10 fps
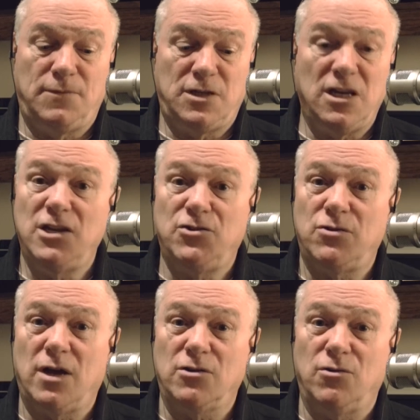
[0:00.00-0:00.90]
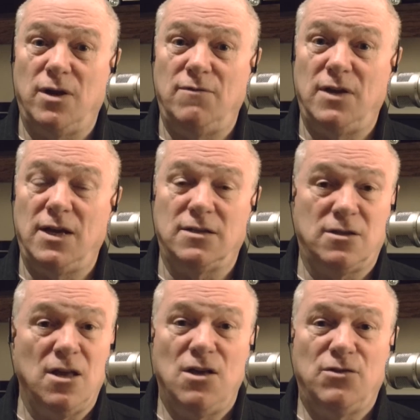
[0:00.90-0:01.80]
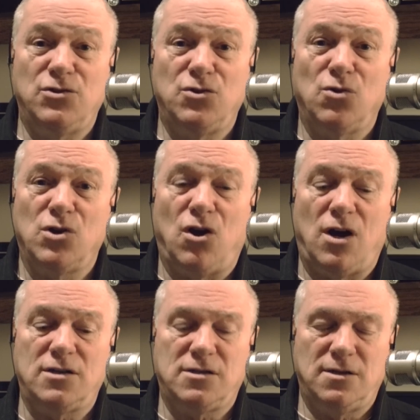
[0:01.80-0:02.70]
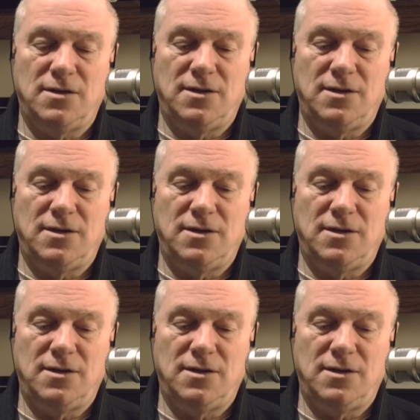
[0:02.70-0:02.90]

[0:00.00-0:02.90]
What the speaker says: It's an introductory evening. There's no cost.